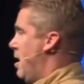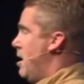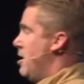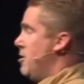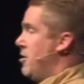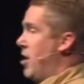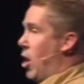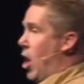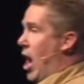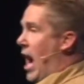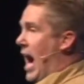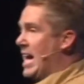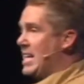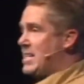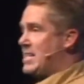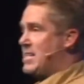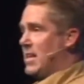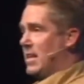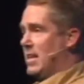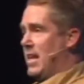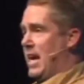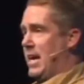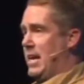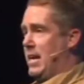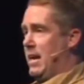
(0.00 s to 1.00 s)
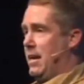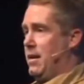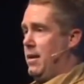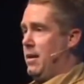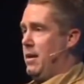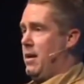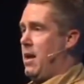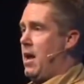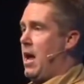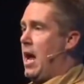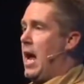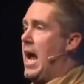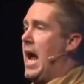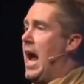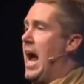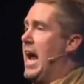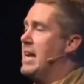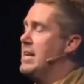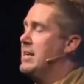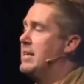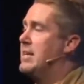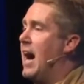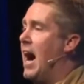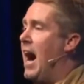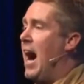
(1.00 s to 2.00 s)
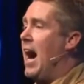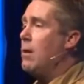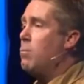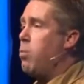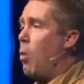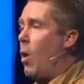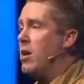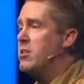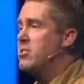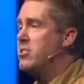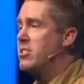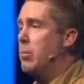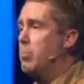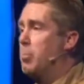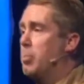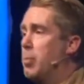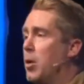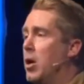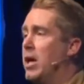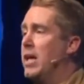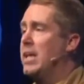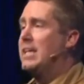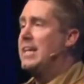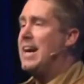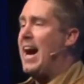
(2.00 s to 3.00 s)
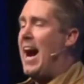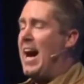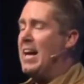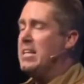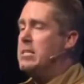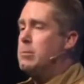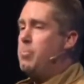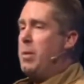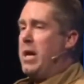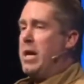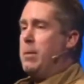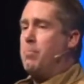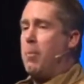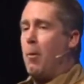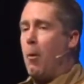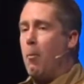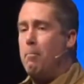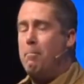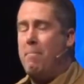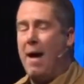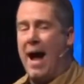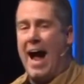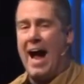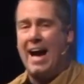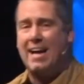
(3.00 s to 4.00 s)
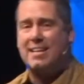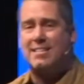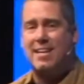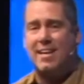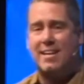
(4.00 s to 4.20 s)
They're isolated. And God wants to bring God's people back